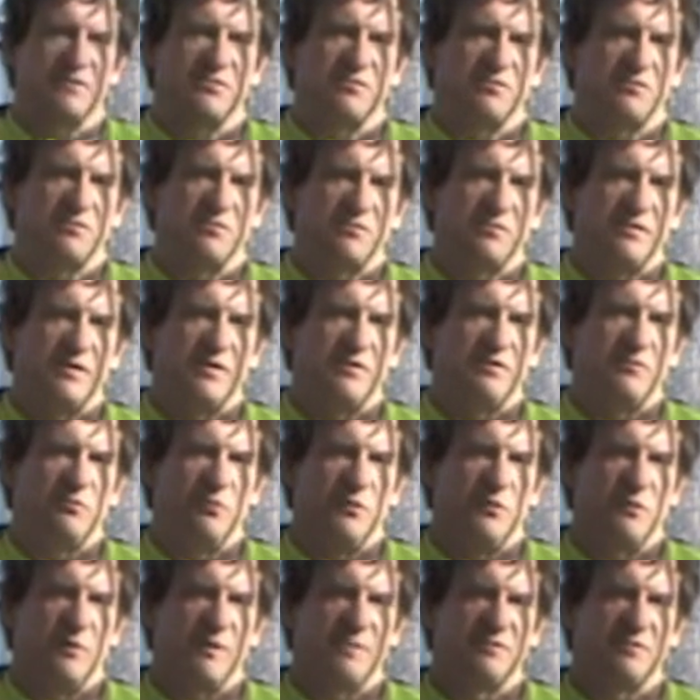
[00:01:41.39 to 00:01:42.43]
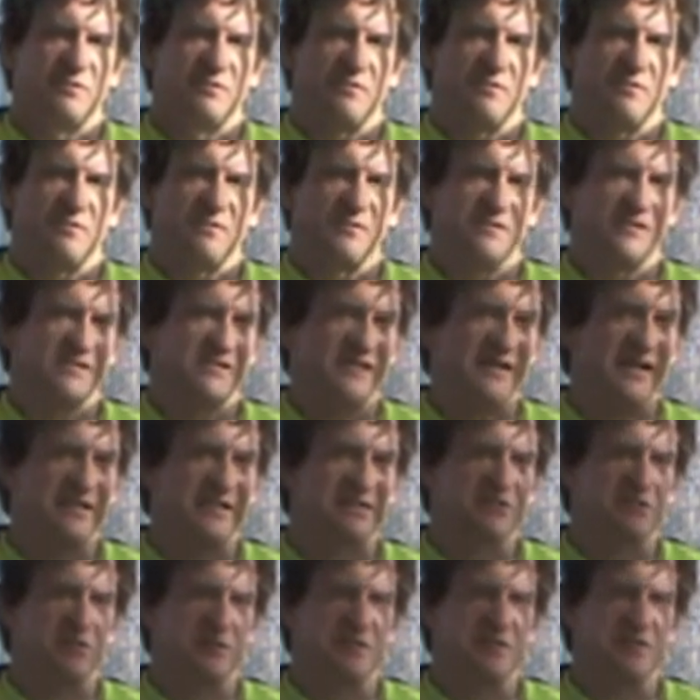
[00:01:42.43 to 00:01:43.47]
So turn that into a web service. It's not
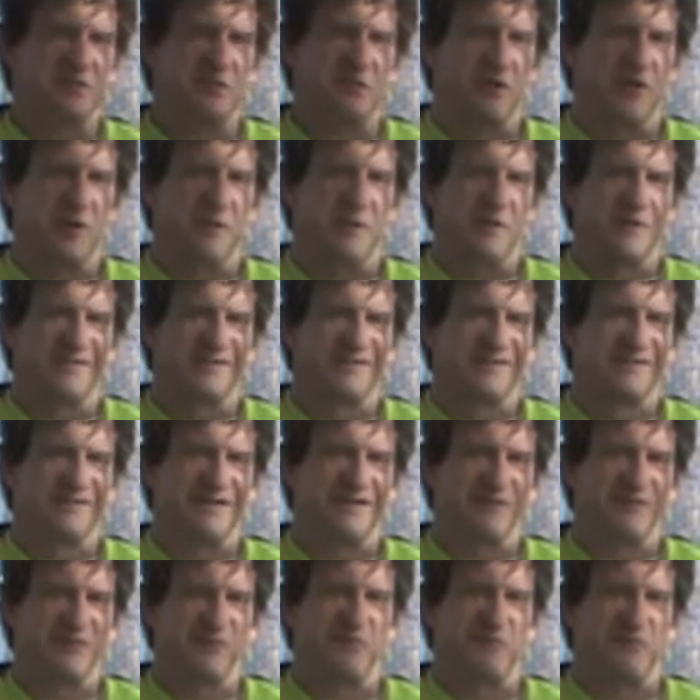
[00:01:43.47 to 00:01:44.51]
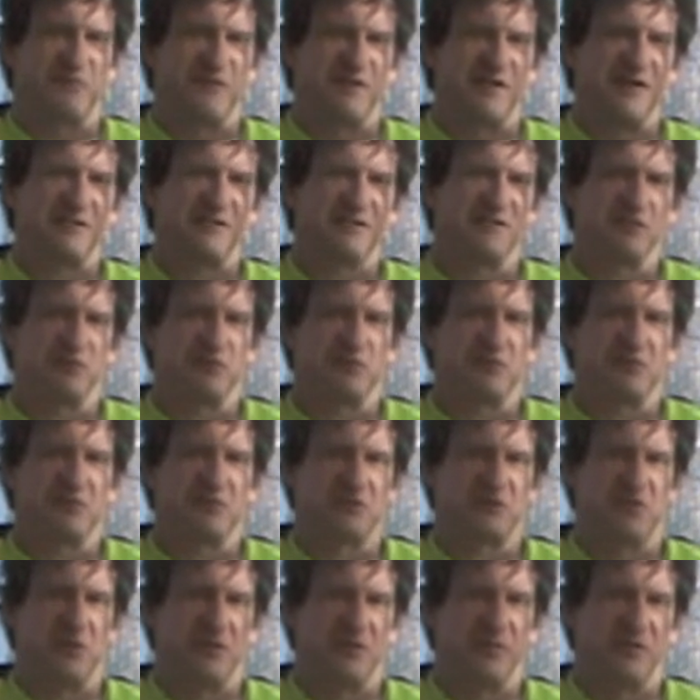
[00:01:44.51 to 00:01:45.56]
screen scraping. It's not your old-fashioned screen
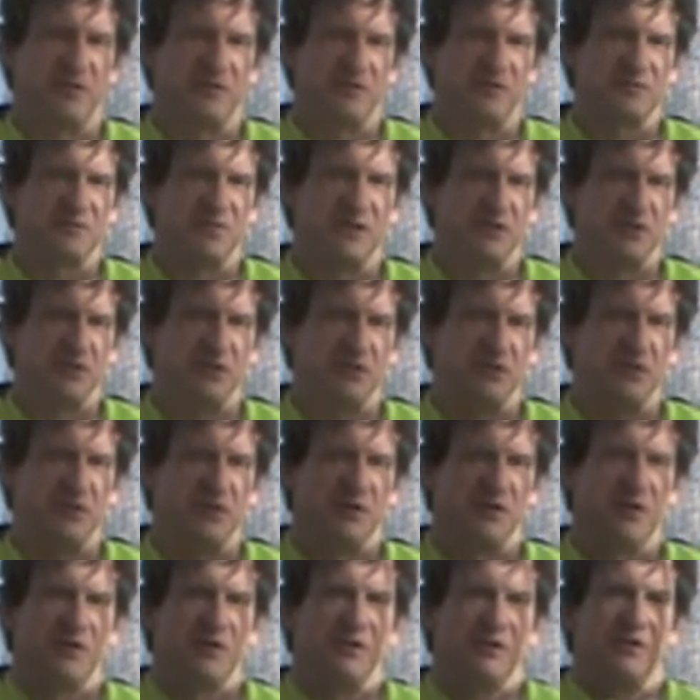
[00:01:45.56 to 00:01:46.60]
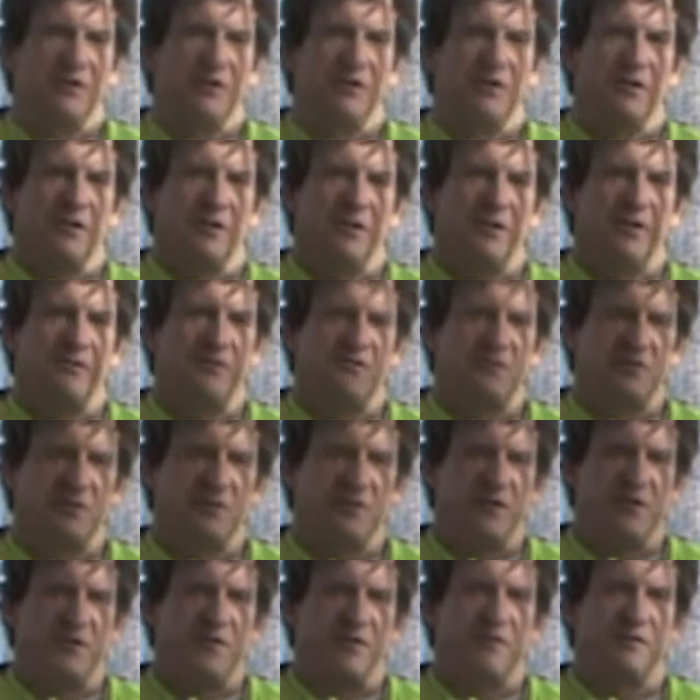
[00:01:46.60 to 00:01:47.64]
scraping. It's actually
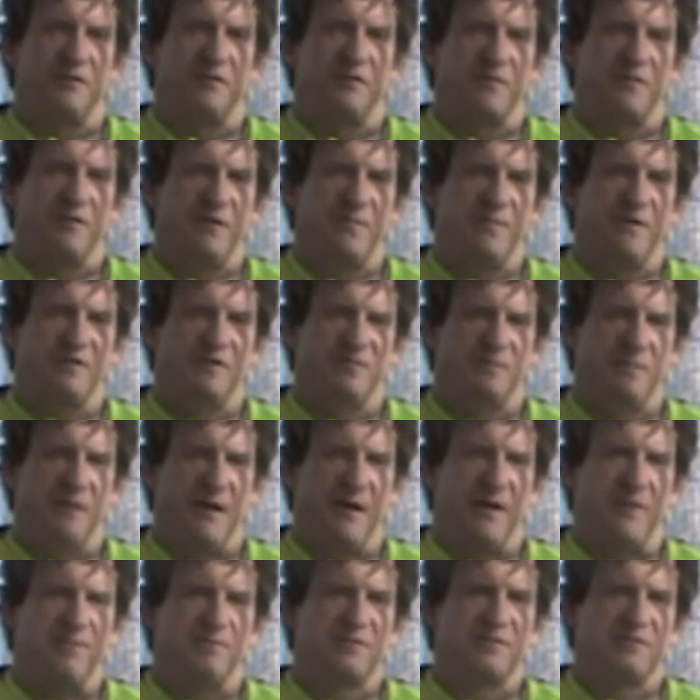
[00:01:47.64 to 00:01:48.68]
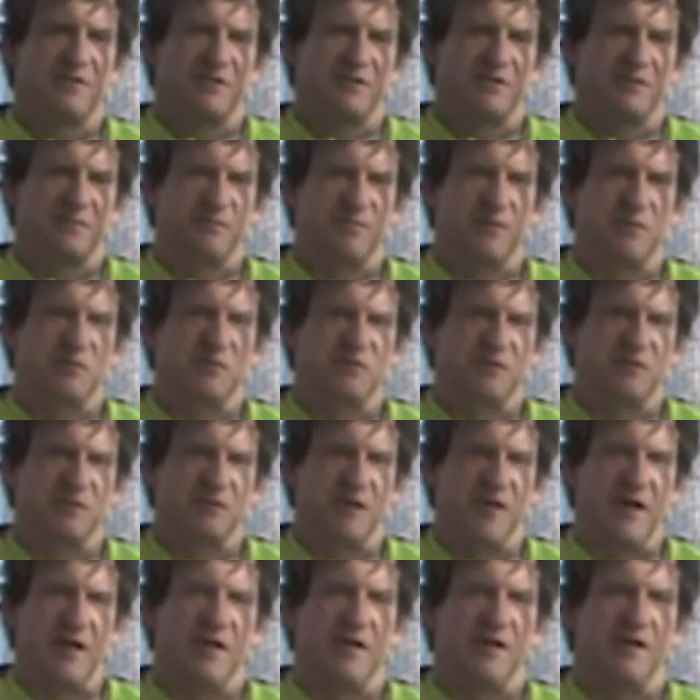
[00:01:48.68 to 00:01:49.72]
leveraging the BMS maps, exposing
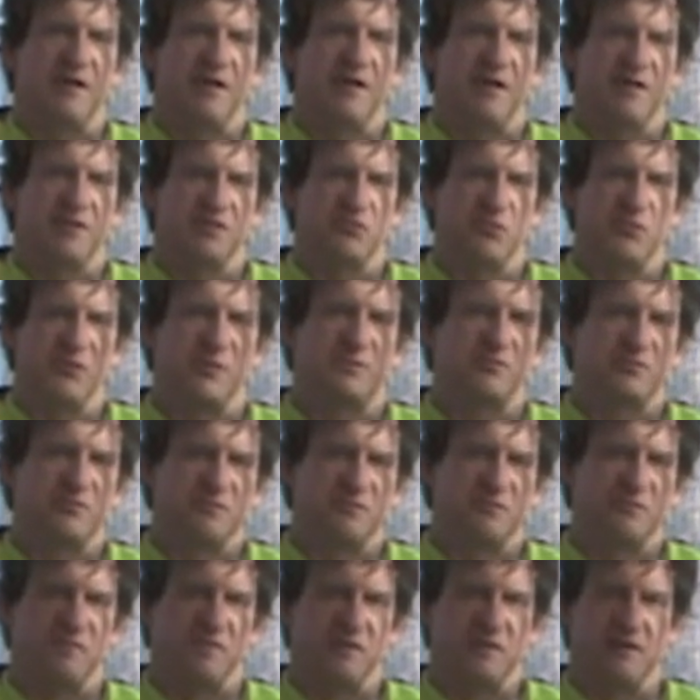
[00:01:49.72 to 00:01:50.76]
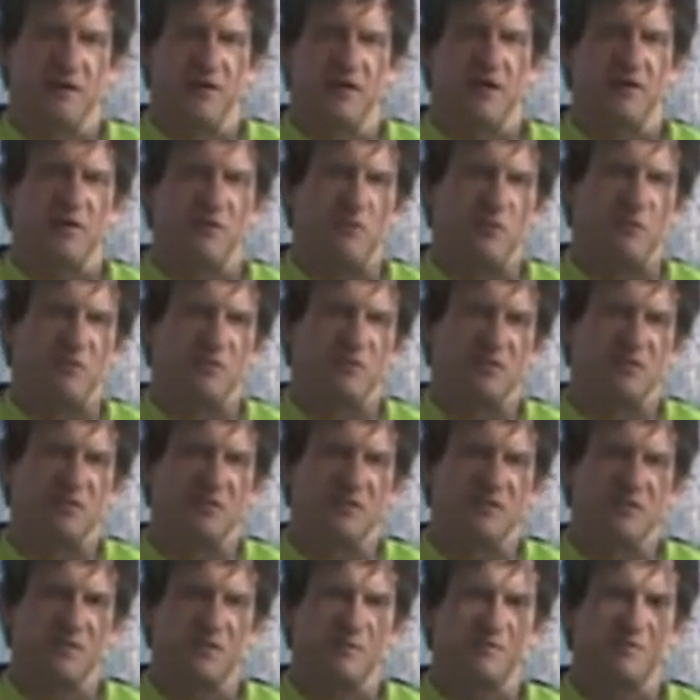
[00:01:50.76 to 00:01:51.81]
that as a web service on open
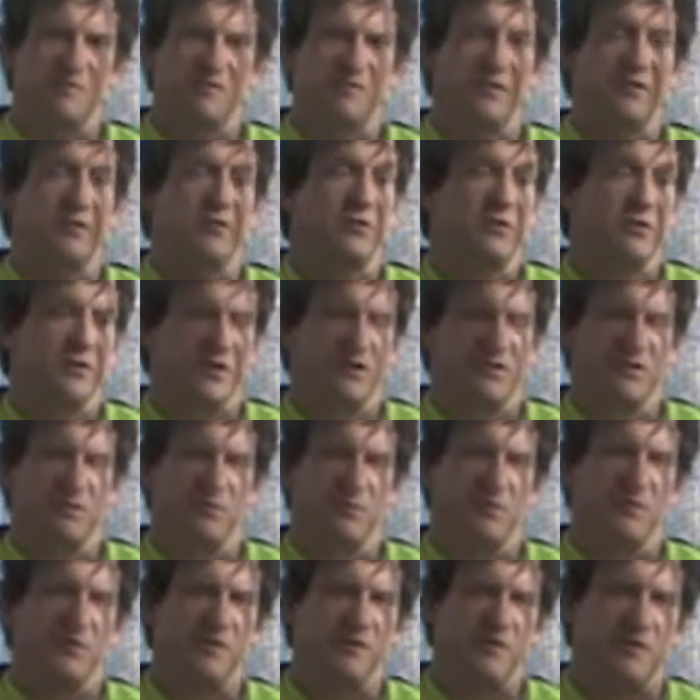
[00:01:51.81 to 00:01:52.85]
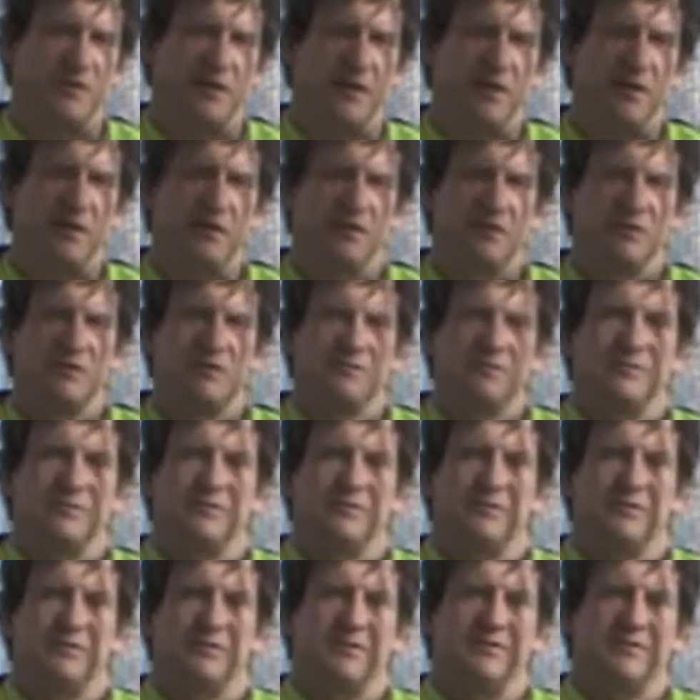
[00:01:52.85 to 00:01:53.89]
systems, and then you can exploit that
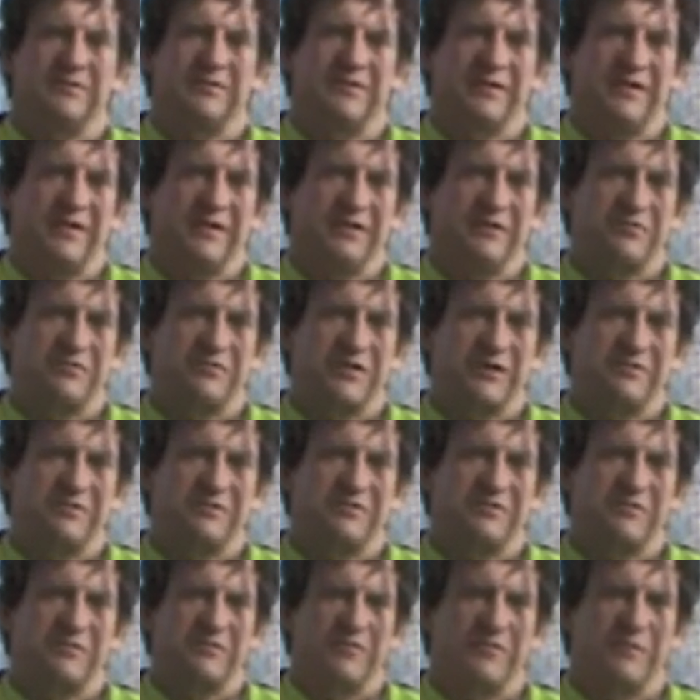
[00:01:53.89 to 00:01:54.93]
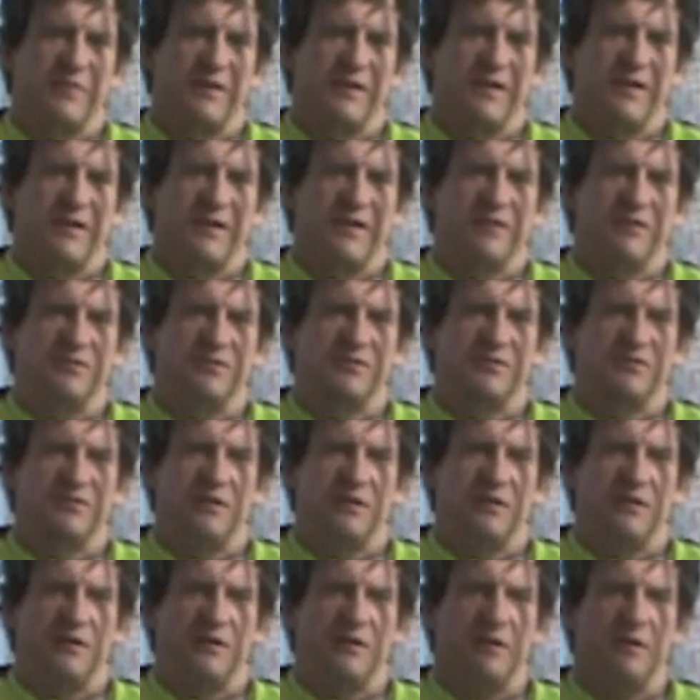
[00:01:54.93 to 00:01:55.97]
in, say, a Java server page
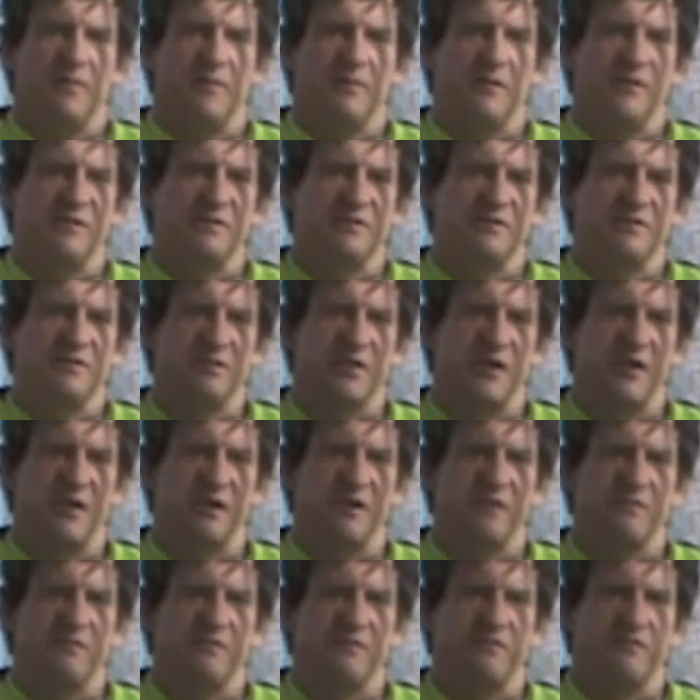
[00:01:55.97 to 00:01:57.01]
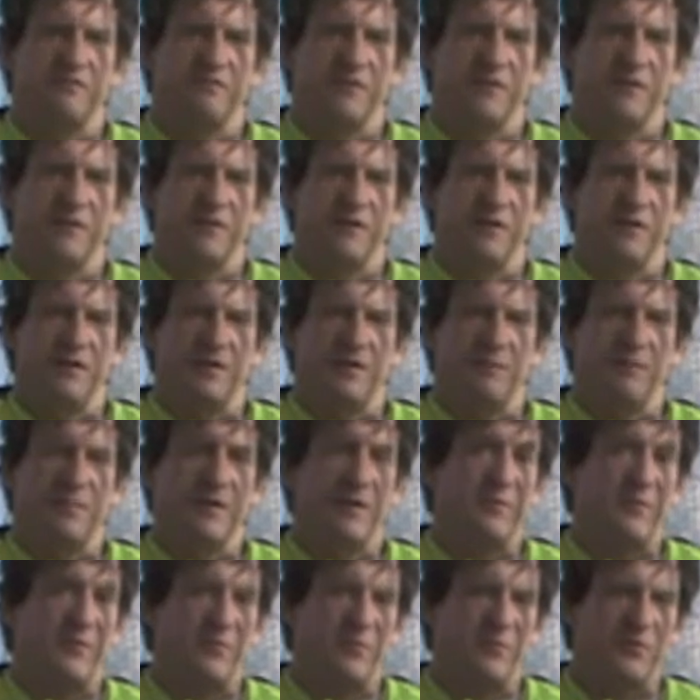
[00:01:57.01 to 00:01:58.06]
inside of a
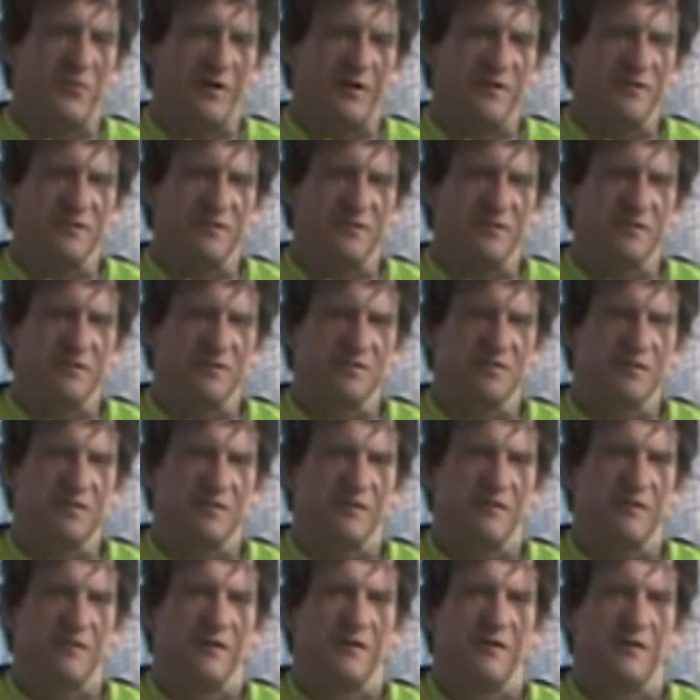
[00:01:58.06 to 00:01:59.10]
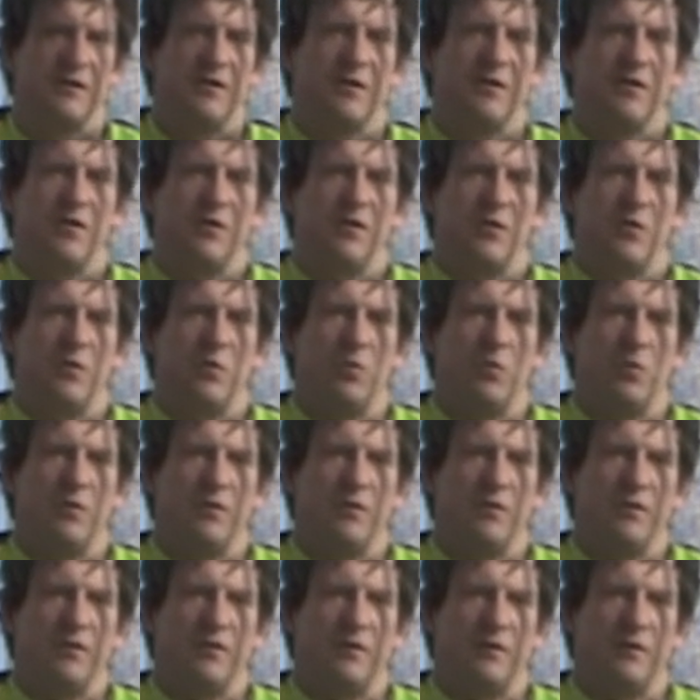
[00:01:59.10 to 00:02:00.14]
BEPL process
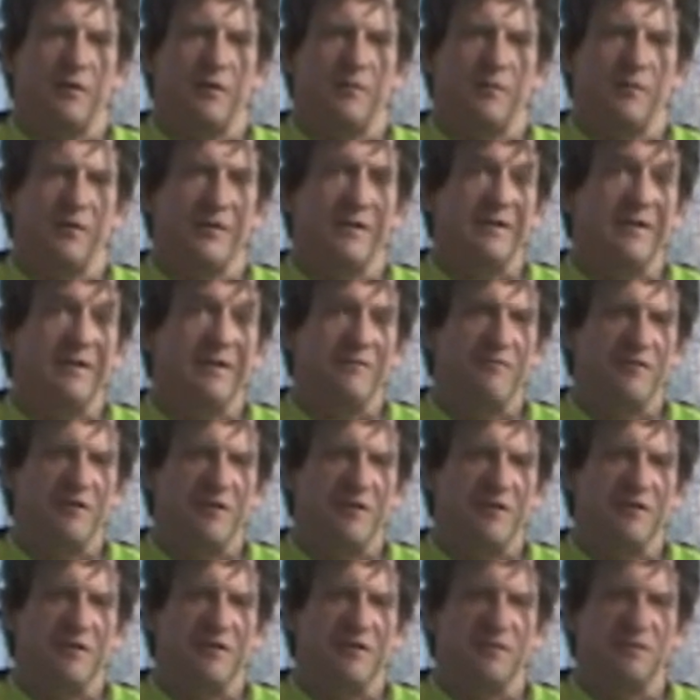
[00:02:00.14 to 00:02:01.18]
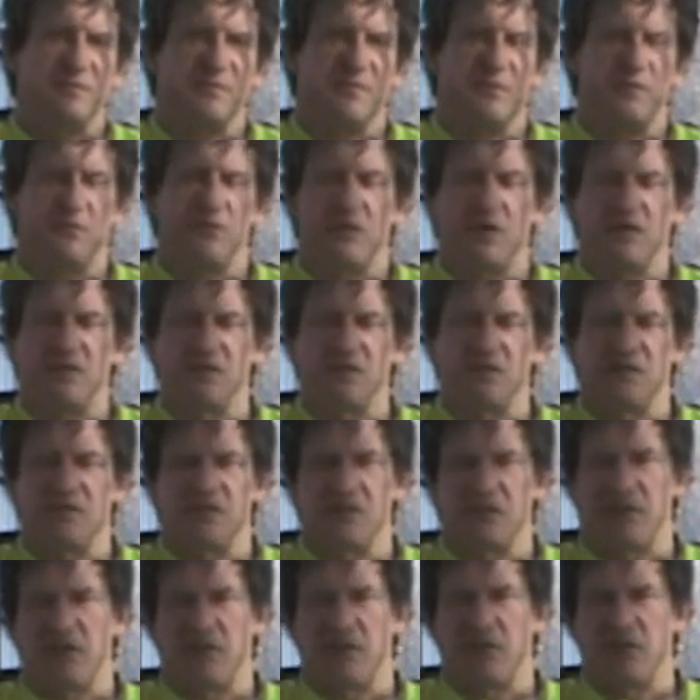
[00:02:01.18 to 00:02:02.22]
or even an ESB
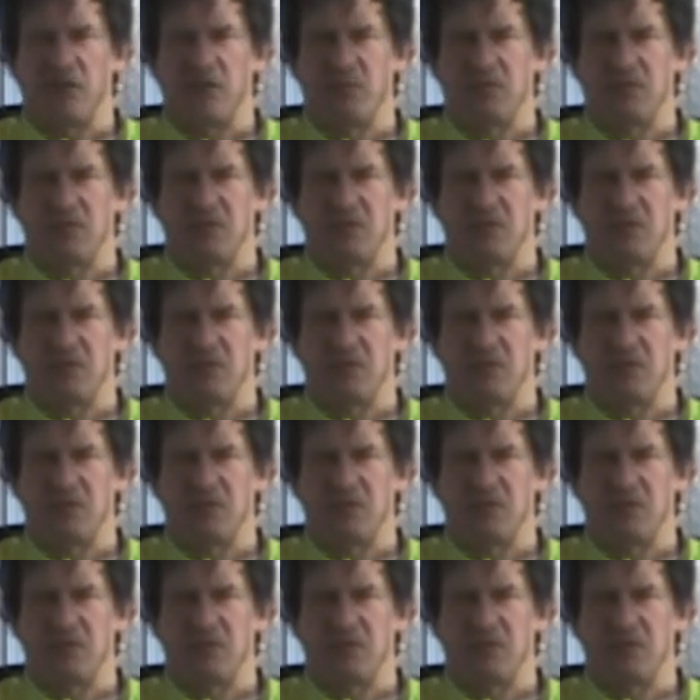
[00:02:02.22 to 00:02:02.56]
process on open